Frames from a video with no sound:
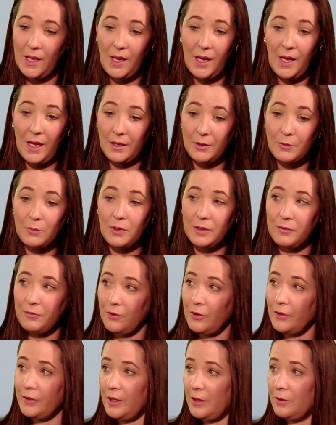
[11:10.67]
and only for
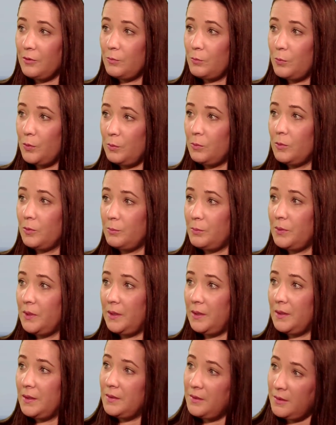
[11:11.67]
that we would be
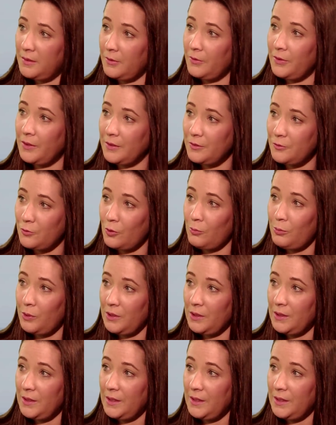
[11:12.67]
in serious trouble.